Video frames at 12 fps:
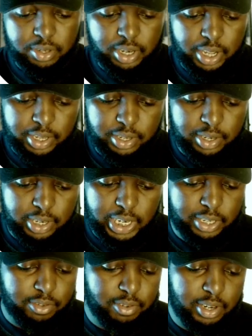Like
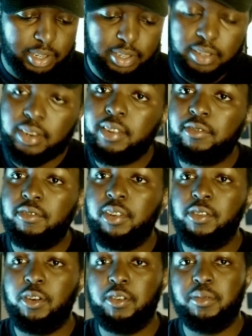literally
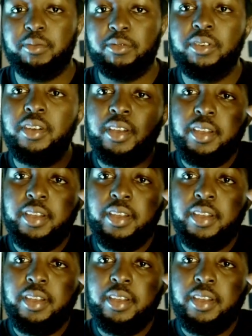horrible.